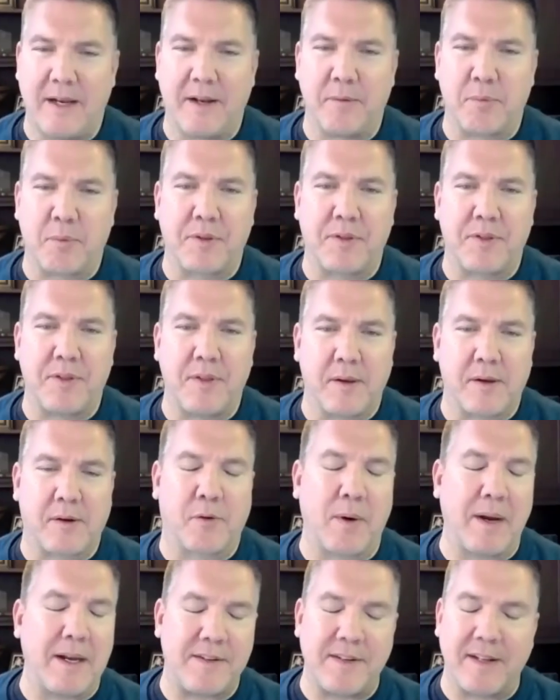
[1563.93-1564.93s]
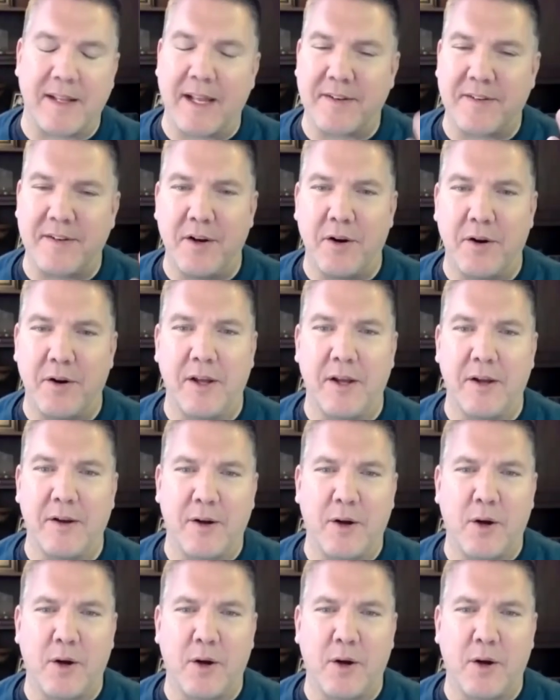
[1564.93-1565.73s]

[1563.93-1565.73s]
Andy, well, th- great to get to know you.